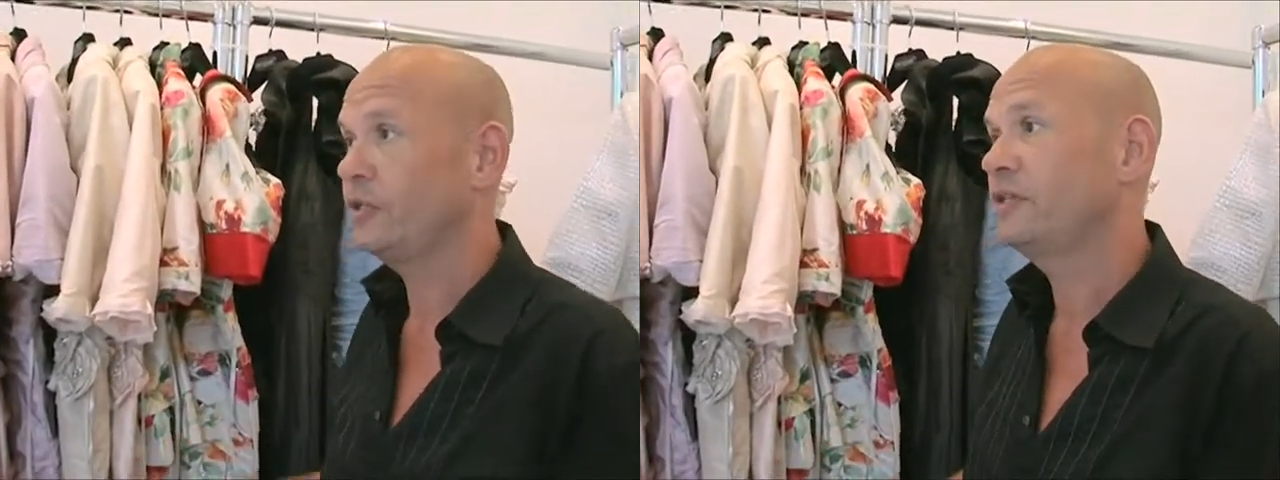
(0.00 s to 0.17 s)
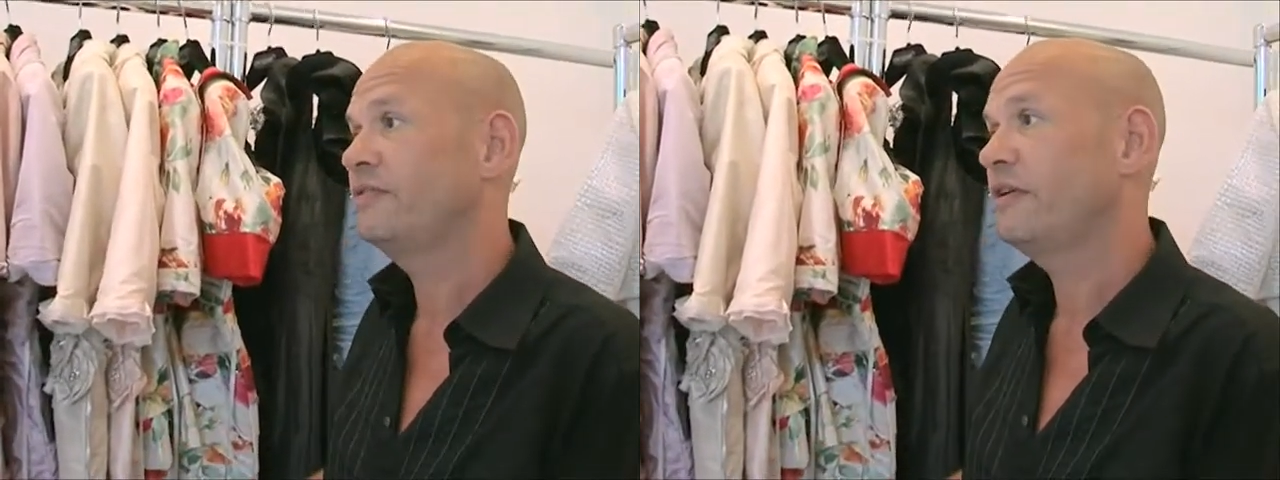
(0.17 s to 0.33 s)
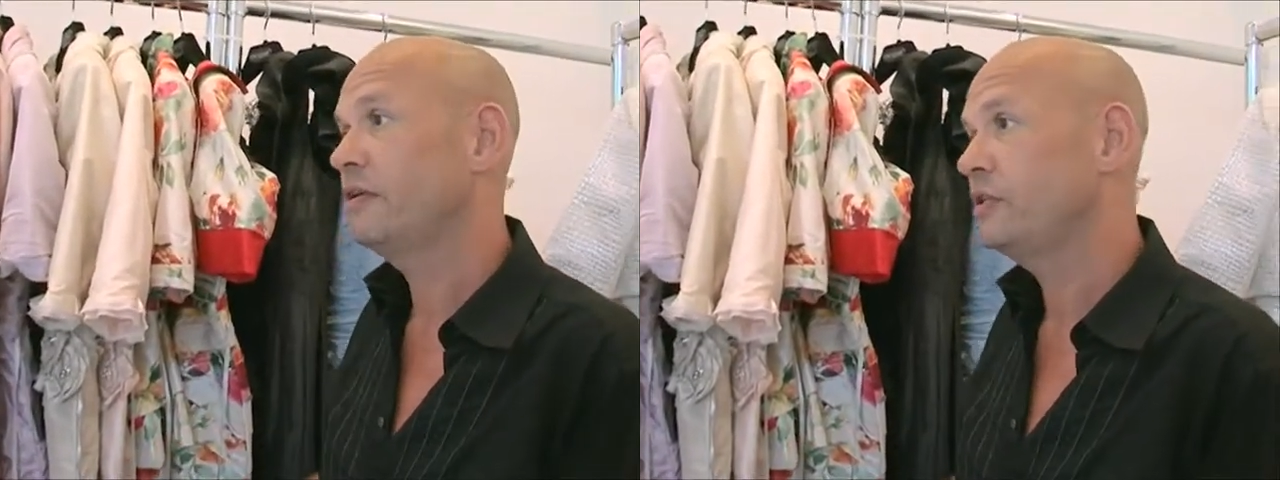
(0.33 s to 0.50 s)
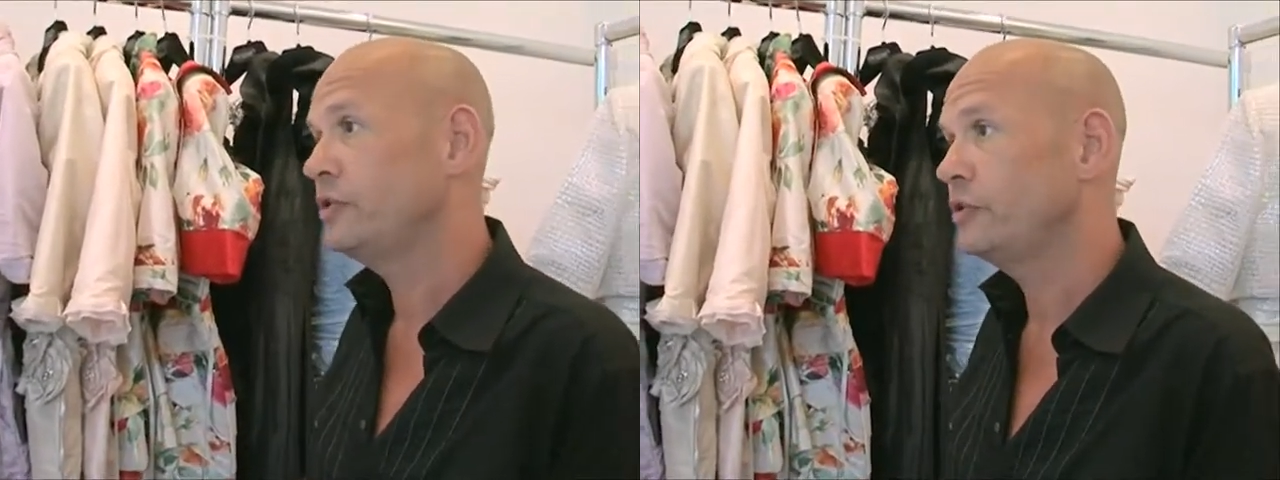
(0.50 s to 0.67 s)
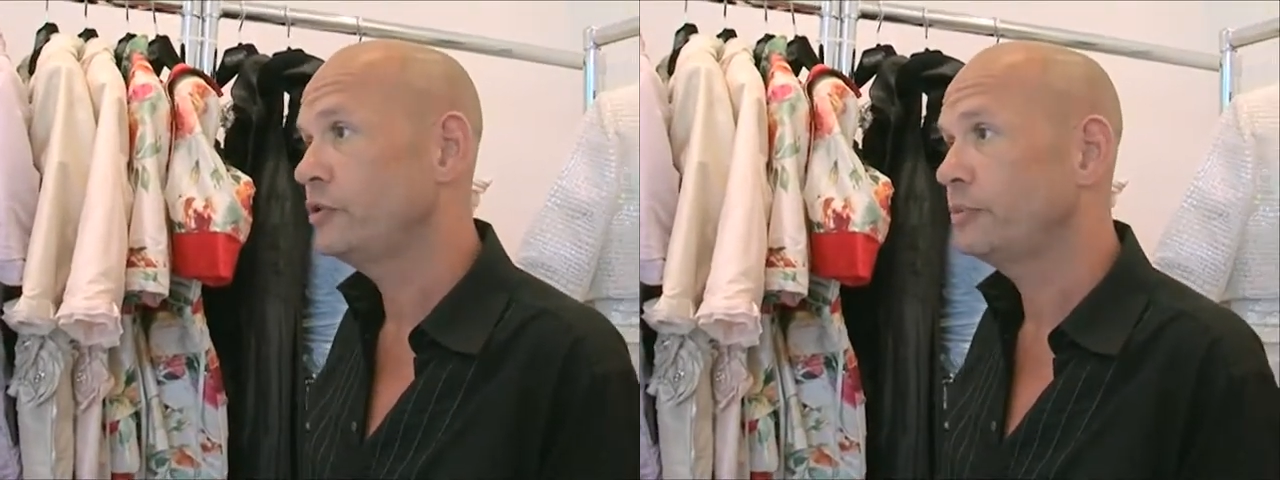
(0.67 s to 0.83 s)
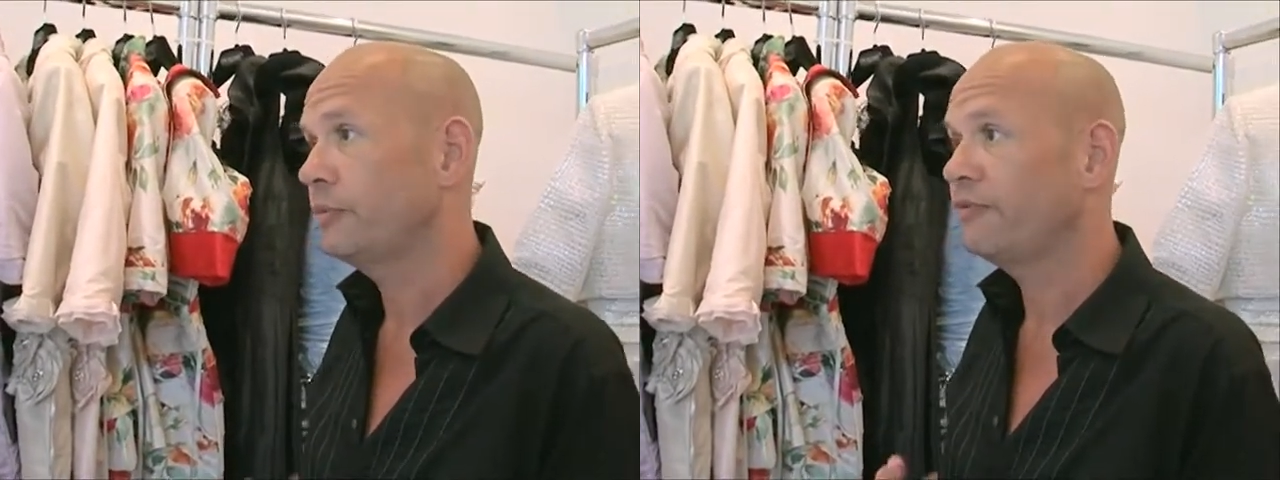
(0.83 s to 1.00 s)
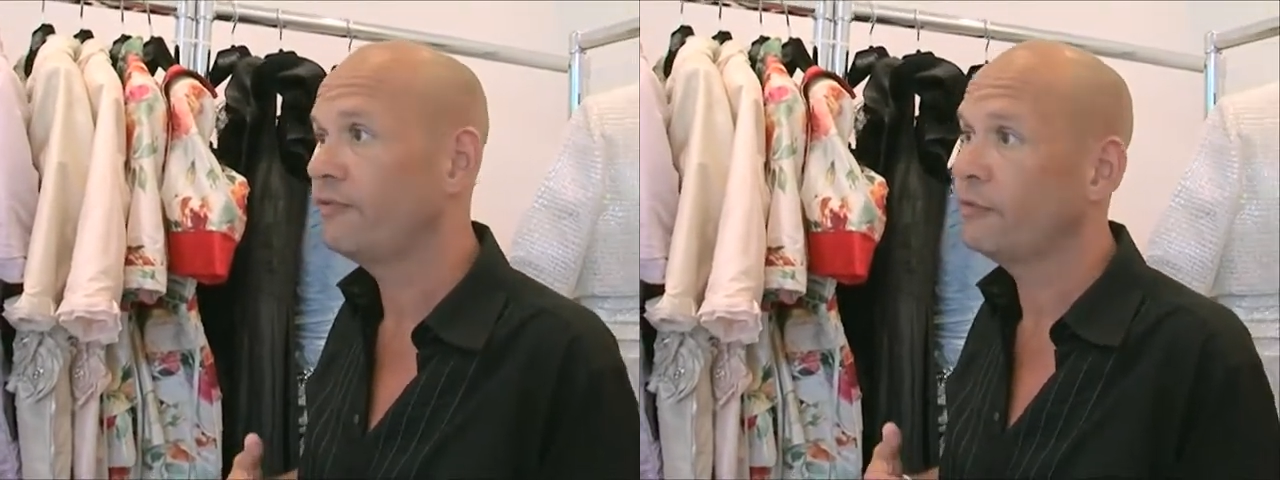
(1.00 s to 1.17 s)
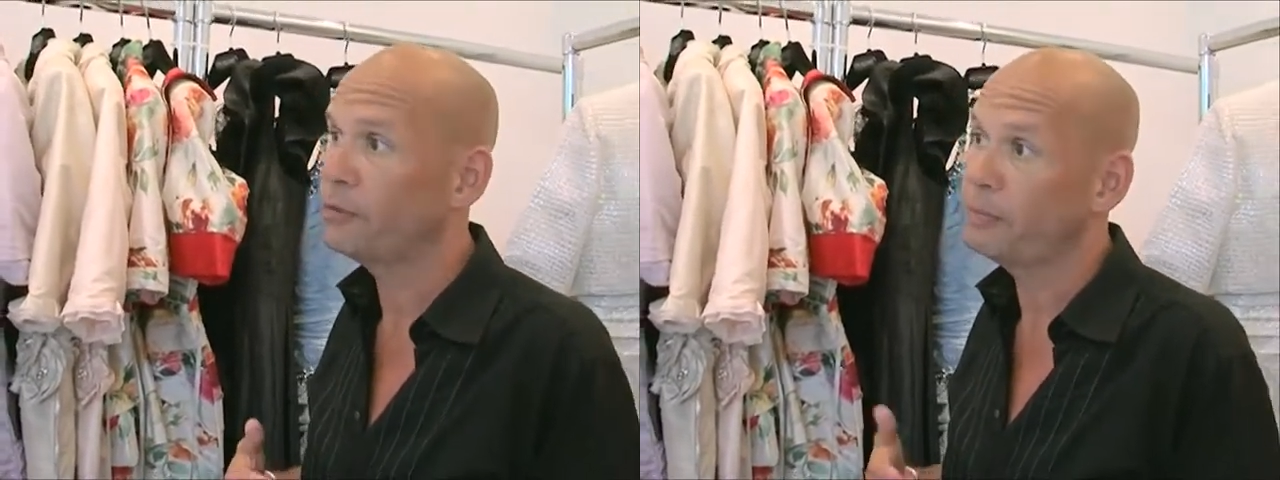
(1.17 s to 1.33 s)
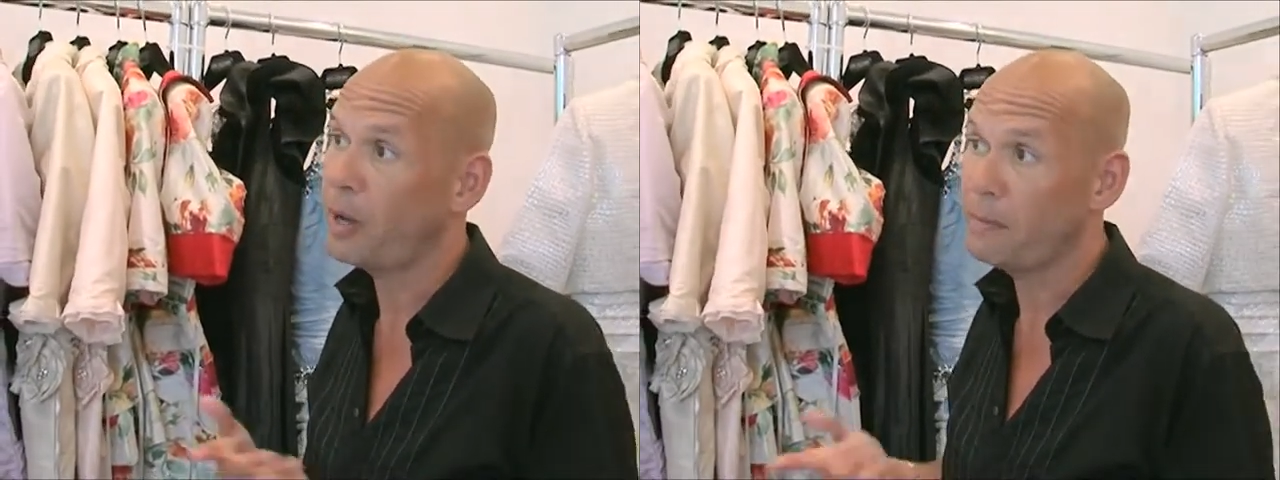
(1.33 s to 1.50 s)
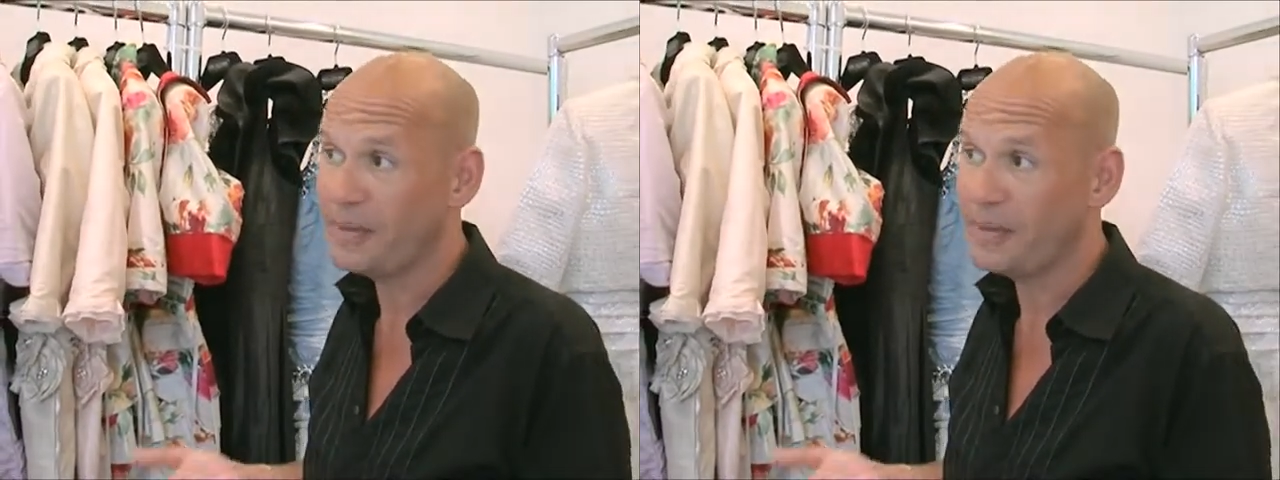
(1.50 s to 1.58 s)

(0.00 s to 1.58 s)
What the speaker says: which are very suitable for bar